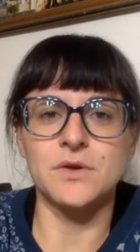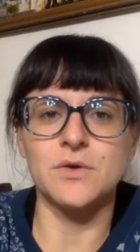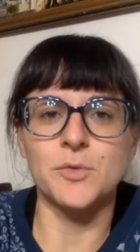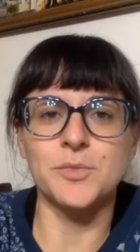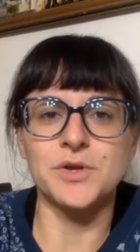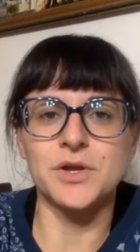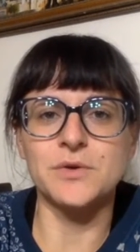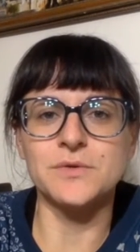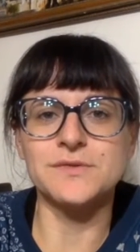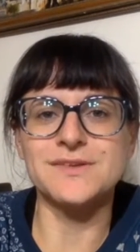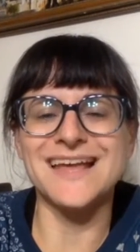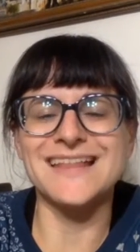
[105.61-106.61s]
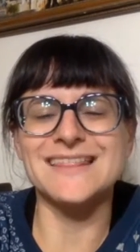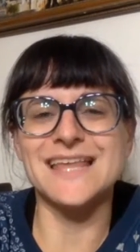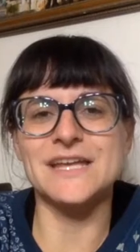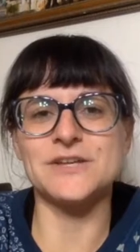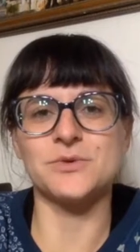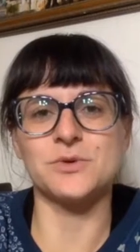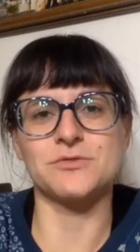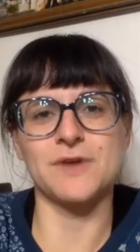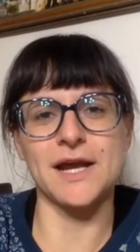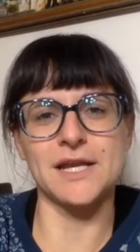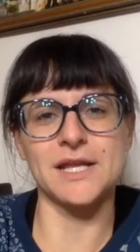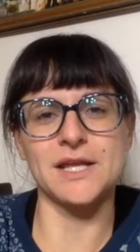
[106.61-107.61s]
open notes, and then you're
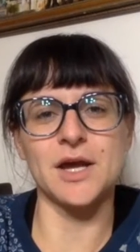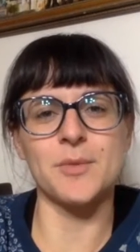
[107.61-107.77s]
writing